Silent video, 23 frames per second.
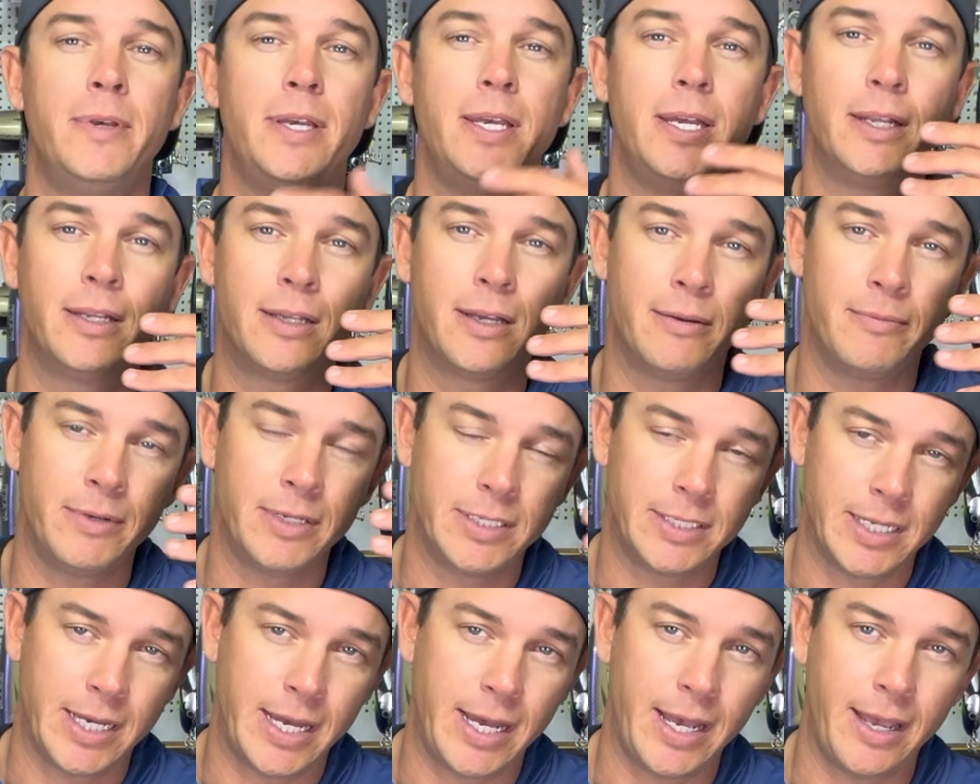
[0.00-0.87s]
incoming
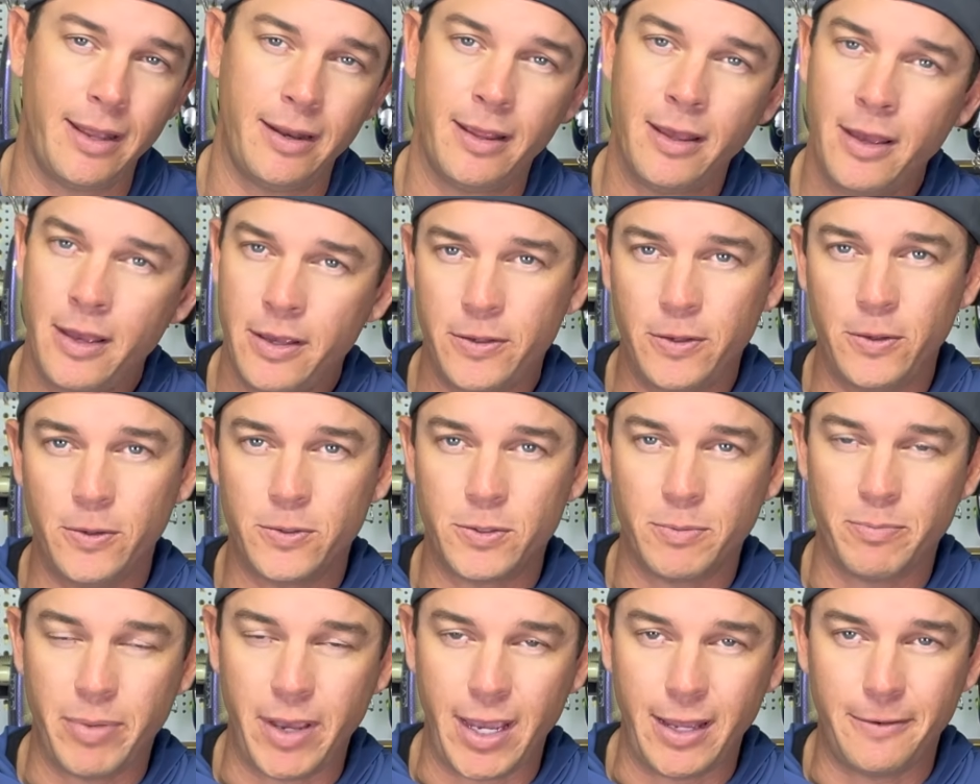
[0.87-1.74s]
tide, use
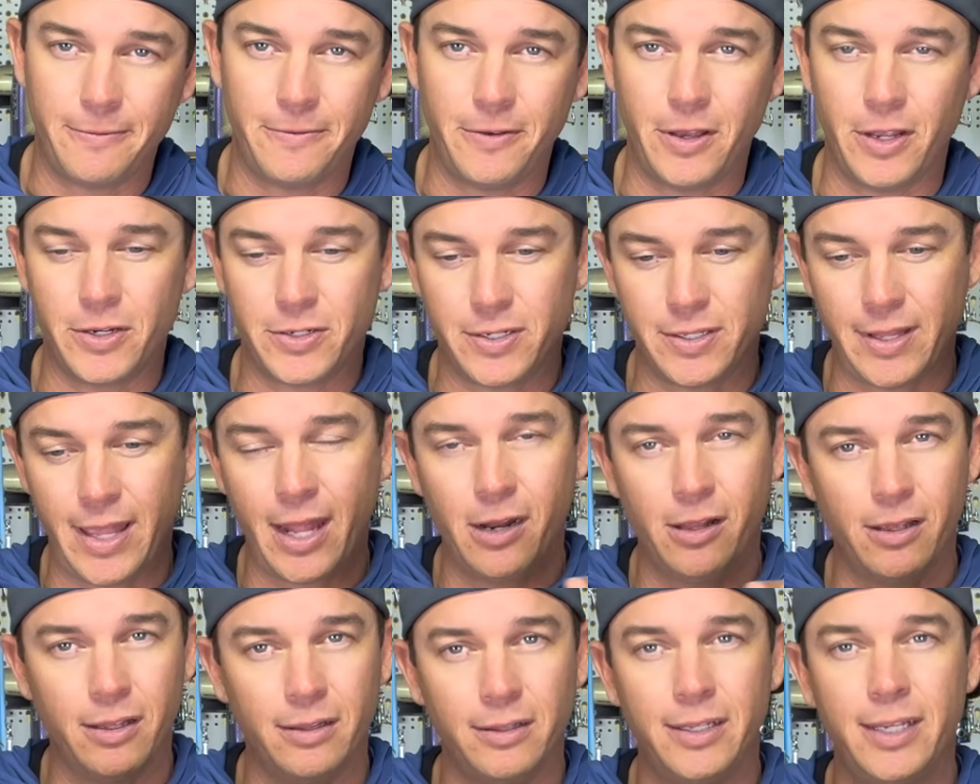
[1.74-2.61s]
a bait fish, and
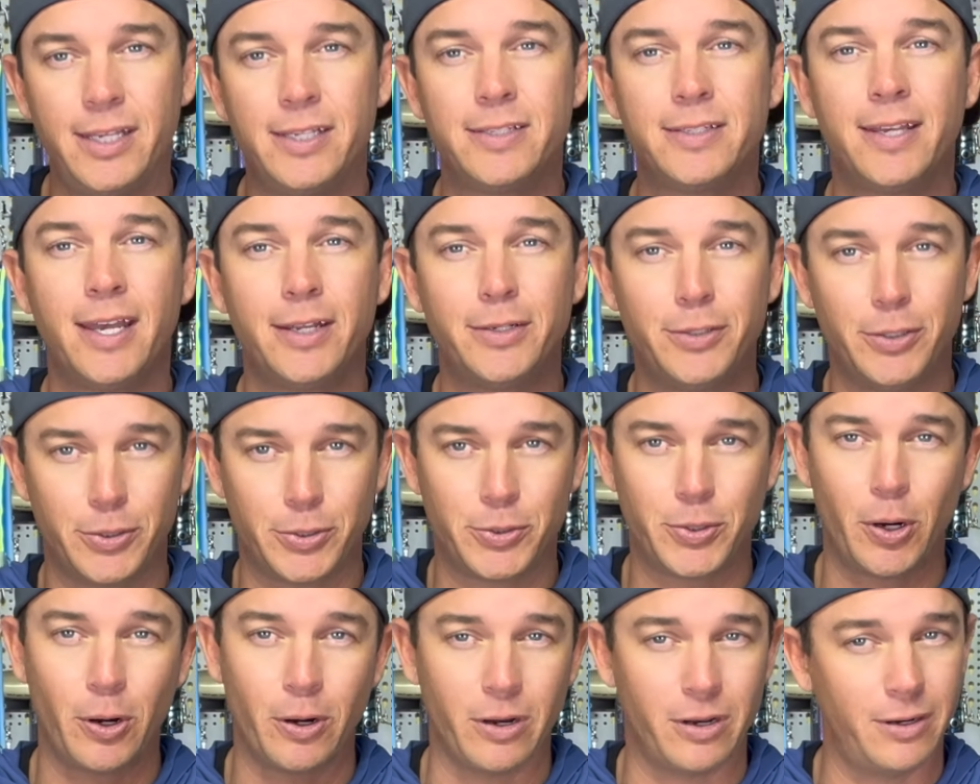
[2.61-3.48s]
that'll at least get you
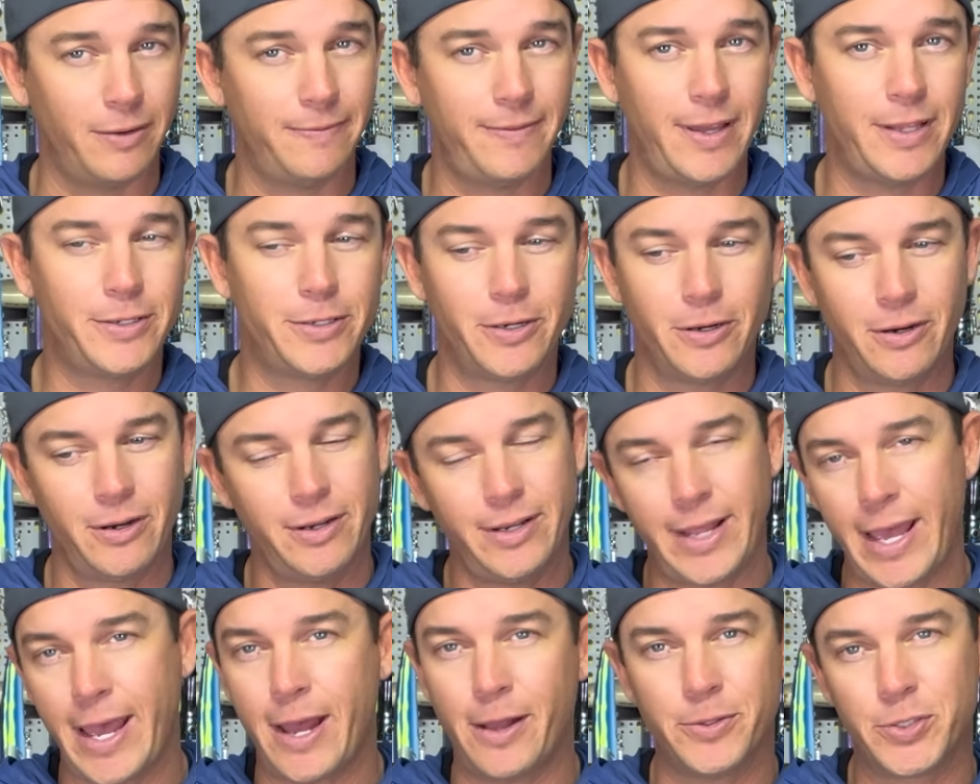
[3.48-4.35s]
started. If they turn it
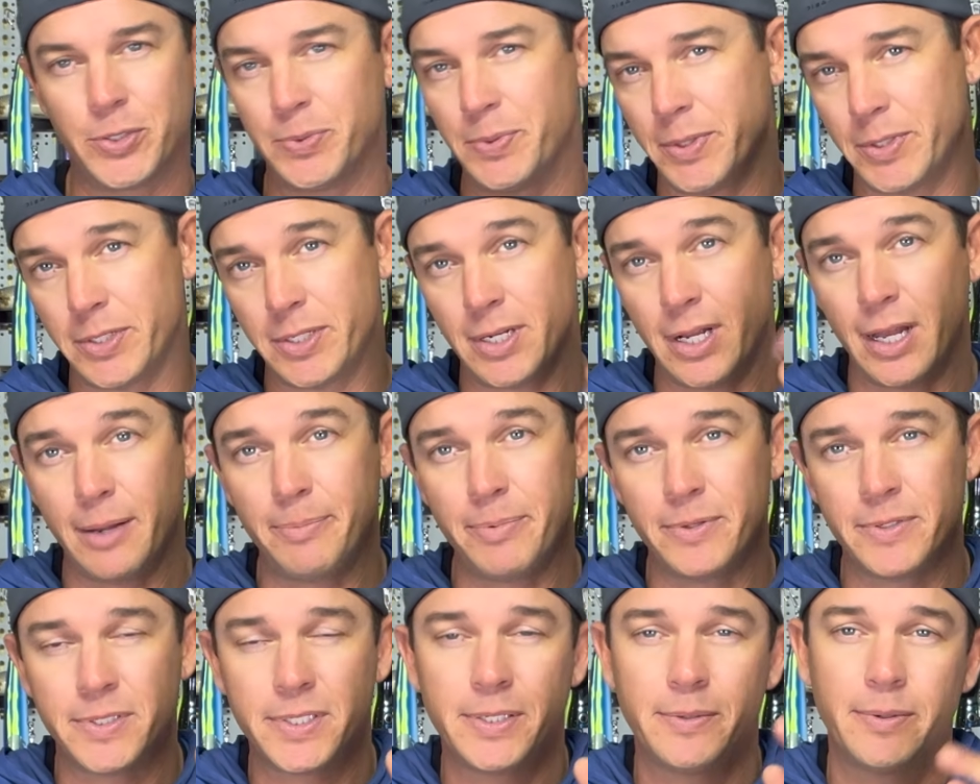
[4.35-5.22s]
down, switch it up
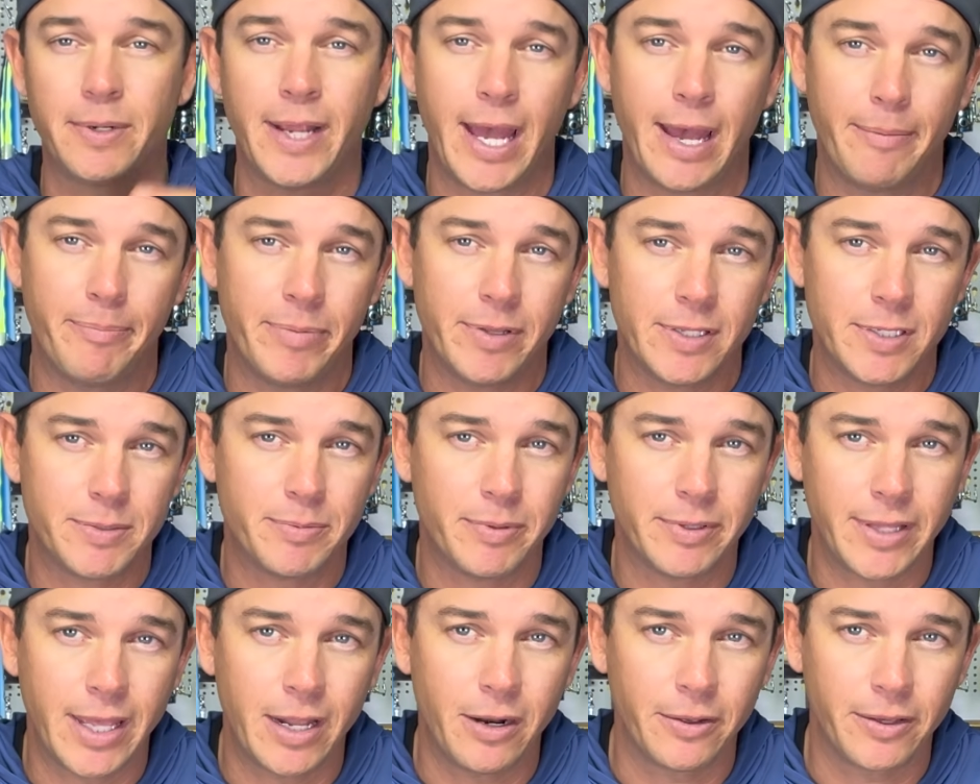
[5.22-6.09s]
and see what happens,
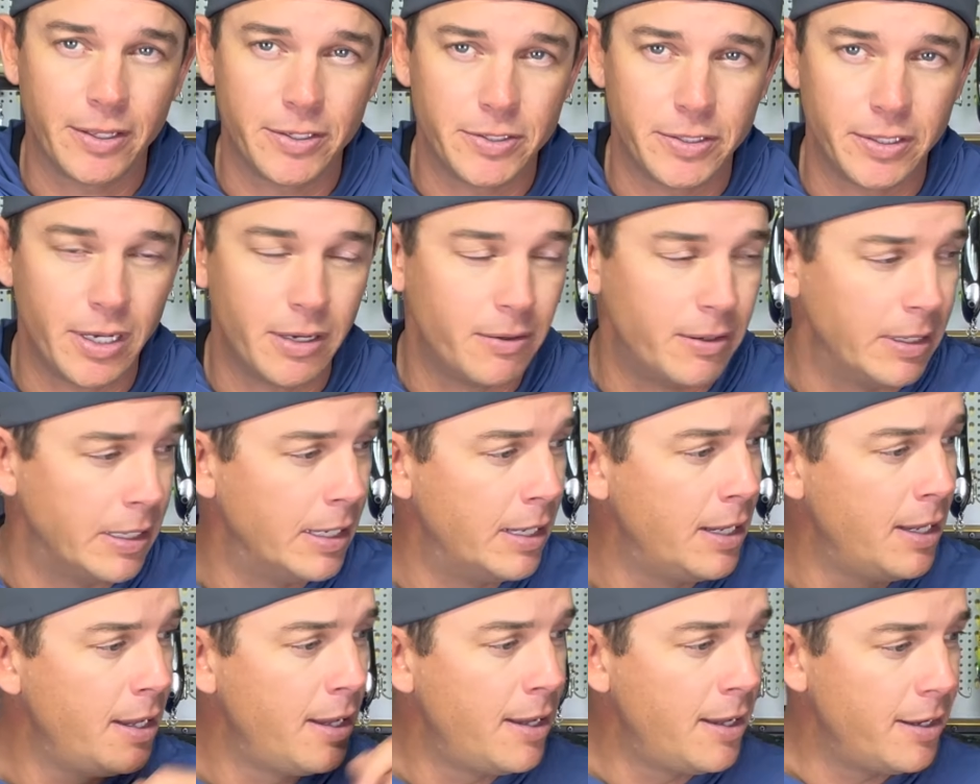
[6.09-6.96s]
but that'll get you going.
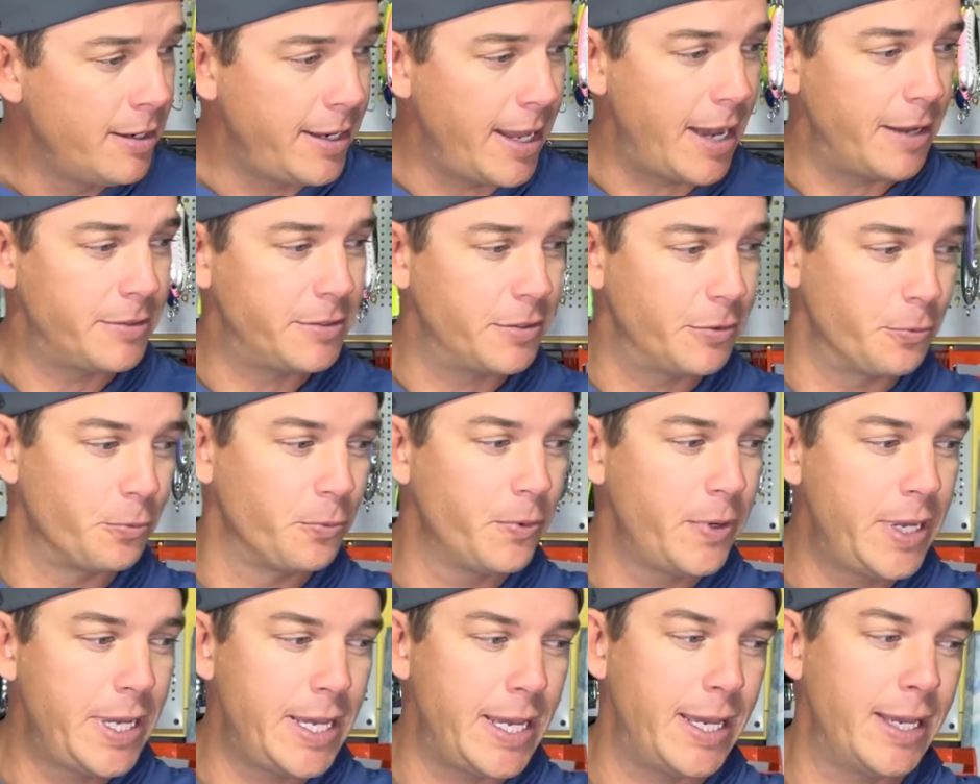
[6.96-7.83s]
Now to
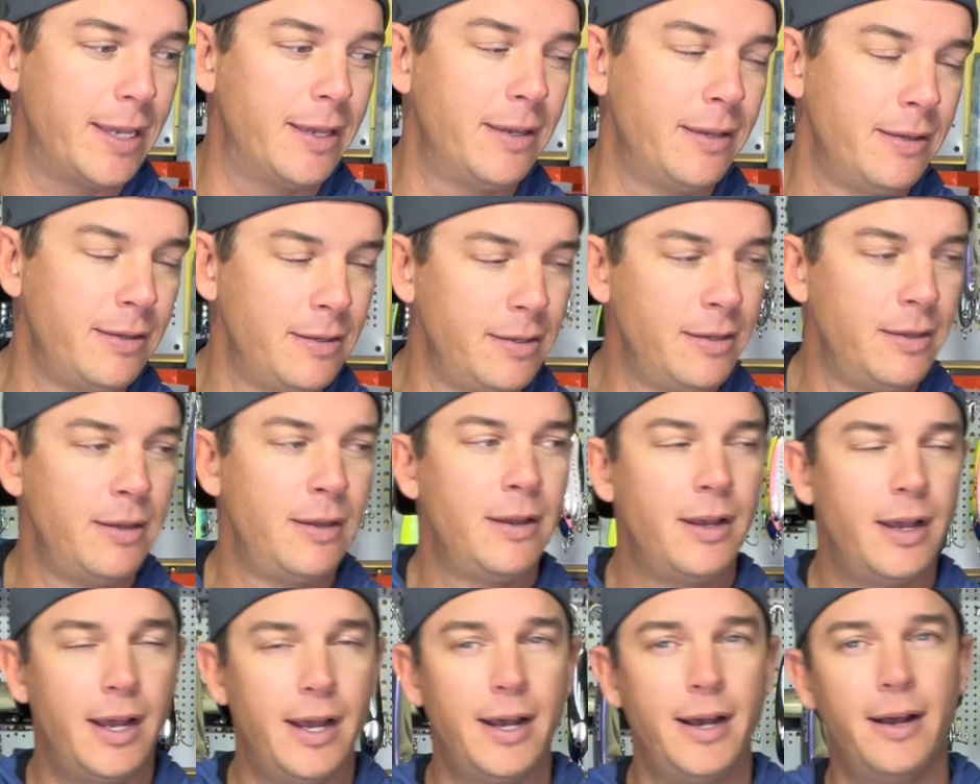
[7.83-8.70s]
rig
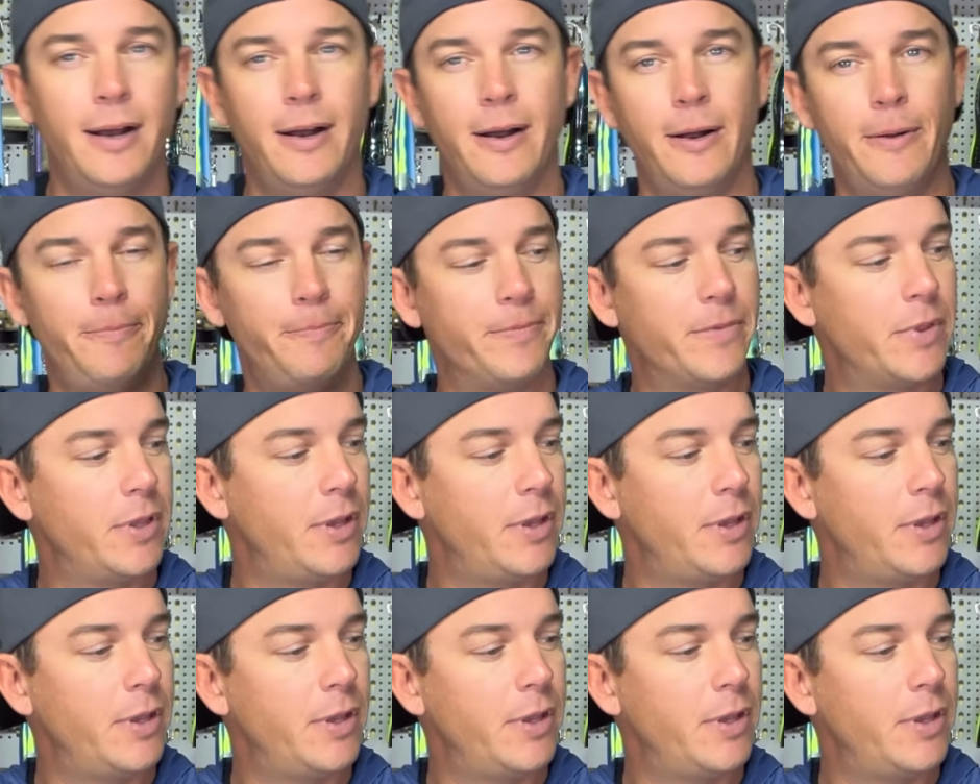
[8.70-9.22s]
a